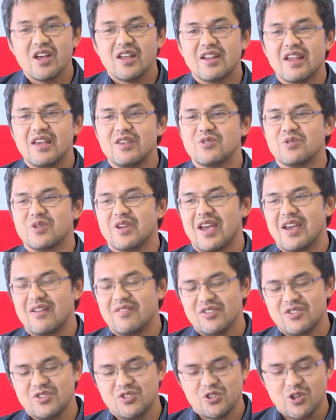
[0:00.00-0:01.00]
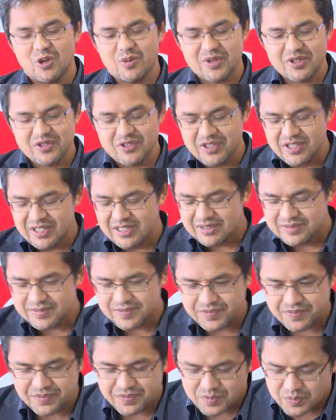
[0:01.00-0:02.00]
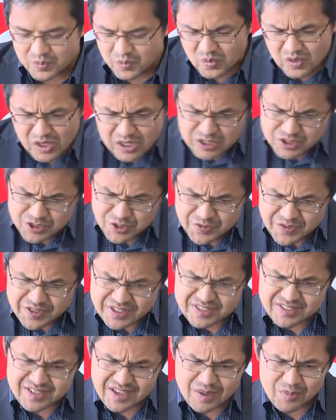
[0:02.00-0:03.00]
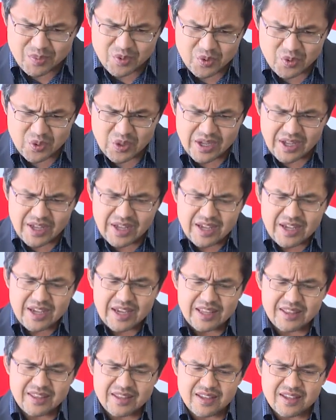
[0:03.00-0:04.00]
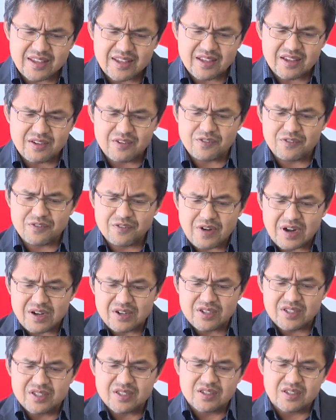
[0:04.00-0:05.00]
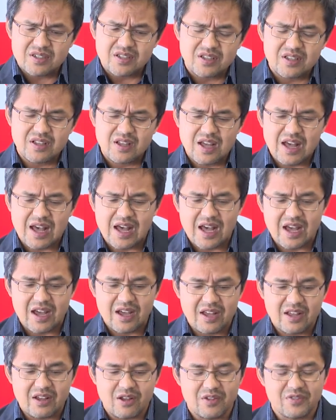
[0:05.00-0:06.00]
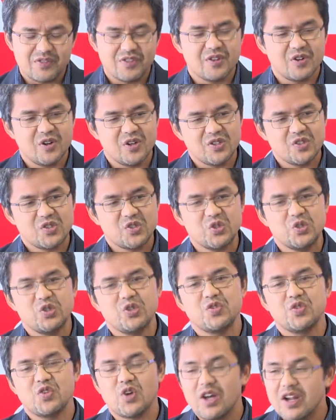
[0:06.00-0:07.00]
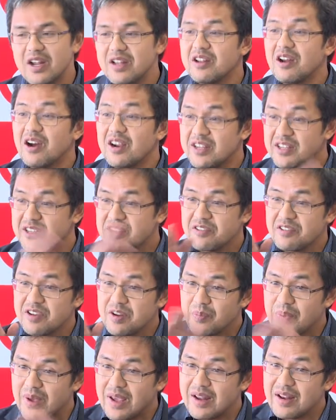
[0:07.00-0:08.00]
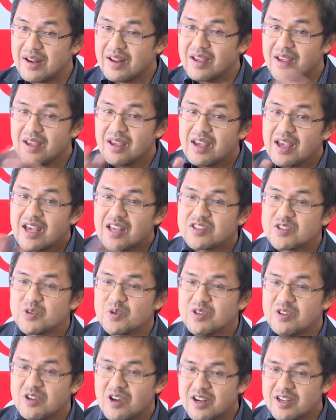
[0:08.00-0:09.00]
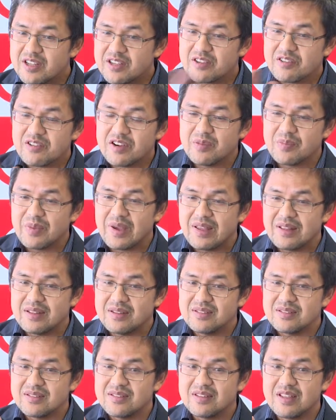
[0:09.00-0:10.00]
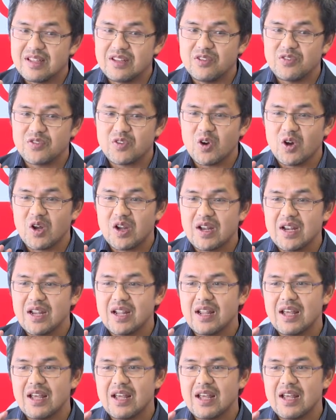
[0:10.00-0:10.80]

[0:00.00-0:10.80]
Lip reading: nasal cavity geometry. So, for example, in the front of the nostril, you've got a 90-degree bend. And so with 90-degree bends, then you've got